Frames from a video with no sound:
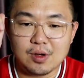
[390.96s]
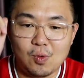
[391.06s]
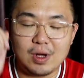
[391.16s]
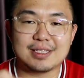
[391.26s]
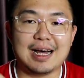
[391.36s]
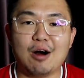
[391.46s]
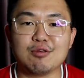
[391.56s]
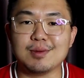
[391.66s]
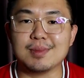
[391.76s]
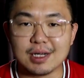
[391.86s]
what's the
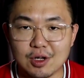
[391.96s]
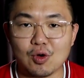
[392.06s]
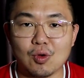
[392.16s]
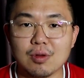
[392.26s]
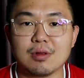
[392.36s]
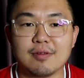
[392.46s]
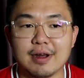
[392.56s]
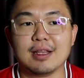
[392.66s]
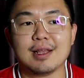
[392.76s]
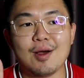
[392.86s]
ultimate goal,
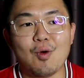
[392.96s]
right?